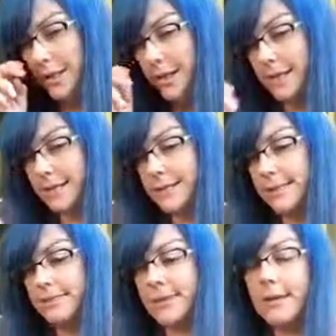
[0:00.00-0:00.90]
and
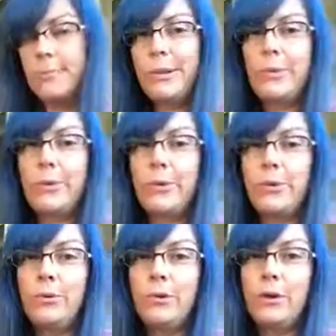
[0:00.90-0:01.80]
the people
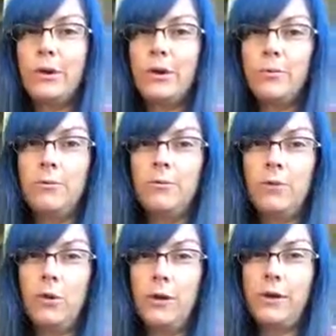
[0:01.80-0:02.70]
who were
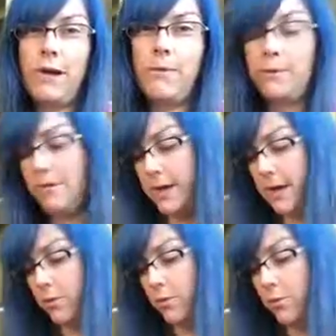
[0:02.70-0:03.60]
going around with
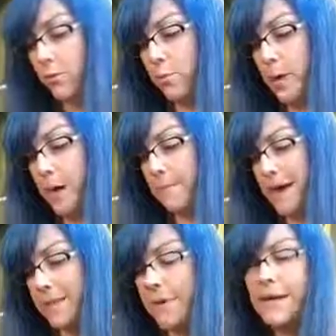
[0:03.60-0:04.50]
it
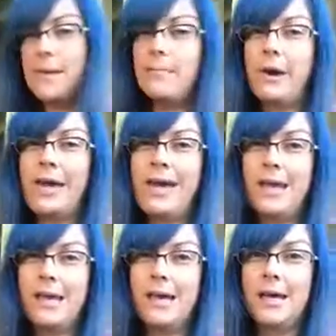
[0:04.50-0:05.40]
made money by
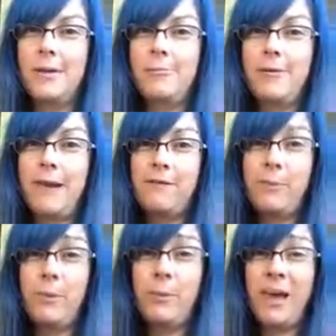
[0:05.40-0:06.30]
having
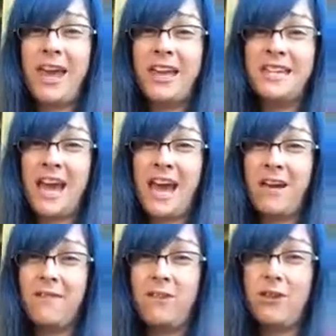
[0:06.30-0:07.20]
people pay to
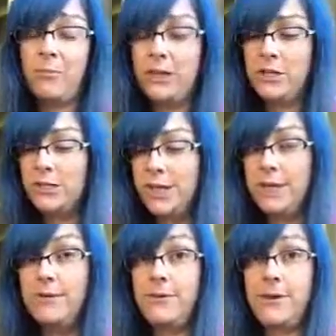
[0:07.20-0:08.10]
have their picture
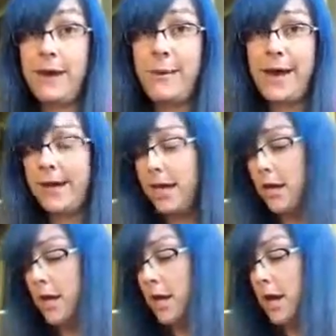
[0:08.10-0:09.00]
taken with the alpaca.
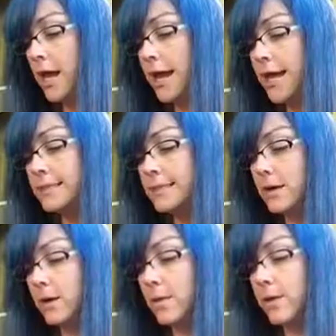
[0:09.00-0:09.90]
And
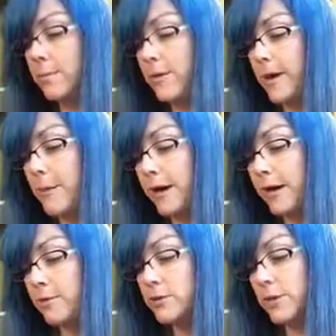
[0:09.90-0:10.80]
so the
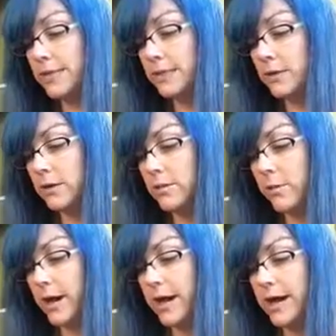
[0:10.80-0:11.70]
alpaca was rescued
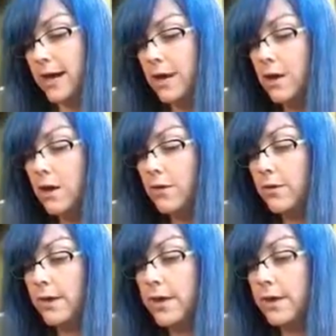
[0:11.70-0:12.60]
by
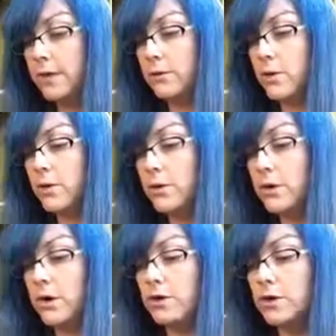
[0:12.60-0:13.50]
the local
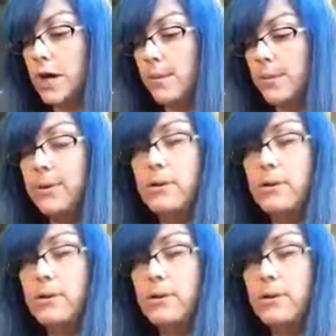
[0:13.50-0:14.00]
yarn shop